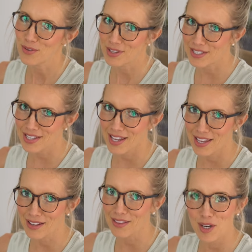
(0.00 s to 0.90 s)
So things can
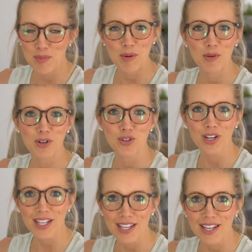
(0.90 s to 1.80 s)
get a little bit more
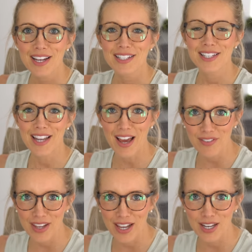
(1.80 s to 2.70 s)
tricky to
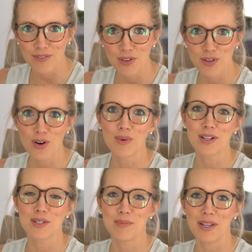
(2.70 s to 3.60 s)
navigate if you don't
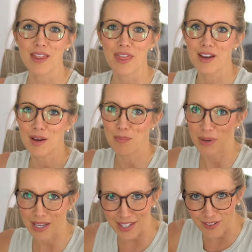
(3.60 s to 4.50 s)
want to be the
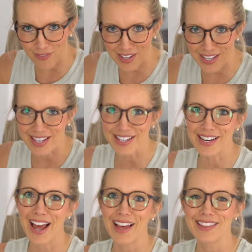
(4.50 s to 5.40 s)
picky
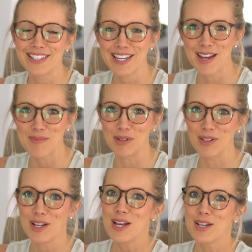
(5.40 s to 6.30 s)
vegan at the
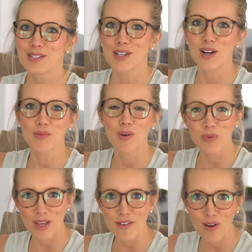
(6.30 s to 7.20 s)
table. So what
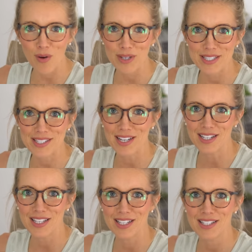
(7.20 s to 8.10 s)
we've always
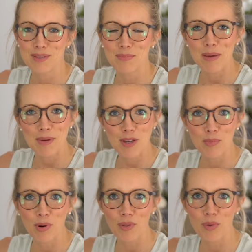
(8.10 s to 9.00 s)
done is maybe you
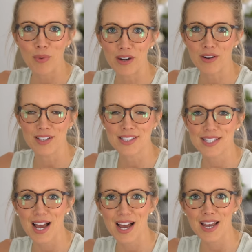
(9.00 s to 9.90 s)
pull the waiter
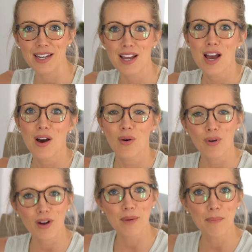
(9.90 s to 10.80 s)
aside,
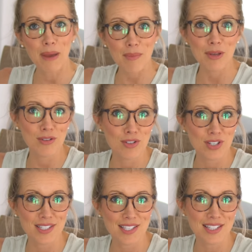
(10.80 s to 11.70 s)
or maybe you
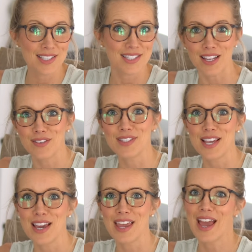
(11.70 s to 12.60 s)
just, instead of
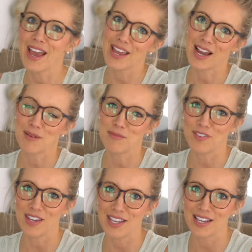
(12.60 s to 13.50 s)
saying, hey, I'm
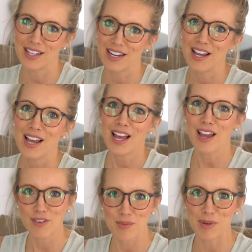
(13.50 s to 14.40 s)
vegan,
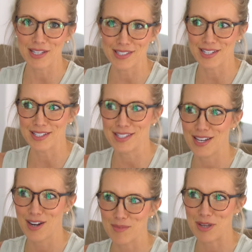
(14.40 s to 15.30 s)
everybody's gonna
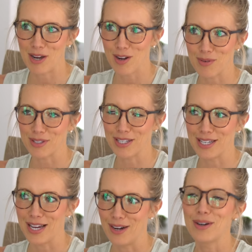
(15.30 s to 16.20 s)
stare at me awkwardly
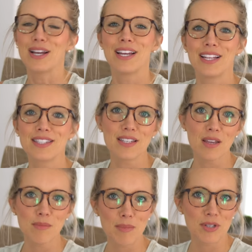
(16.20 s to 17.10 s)
now,
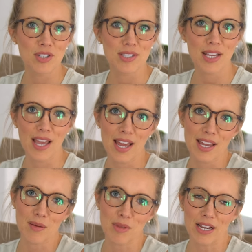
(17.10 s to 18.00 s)
instead maybe just say,
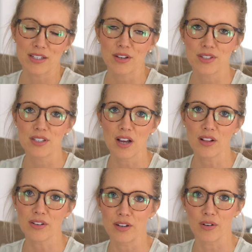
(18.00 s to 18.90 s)
hey, I'm lactose
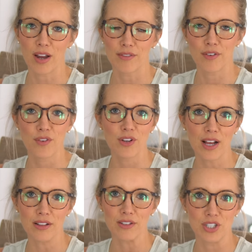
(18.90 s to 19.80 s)
intolerant, or I have a food
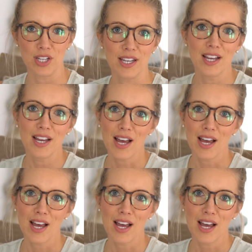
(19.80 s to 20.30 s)
allergy,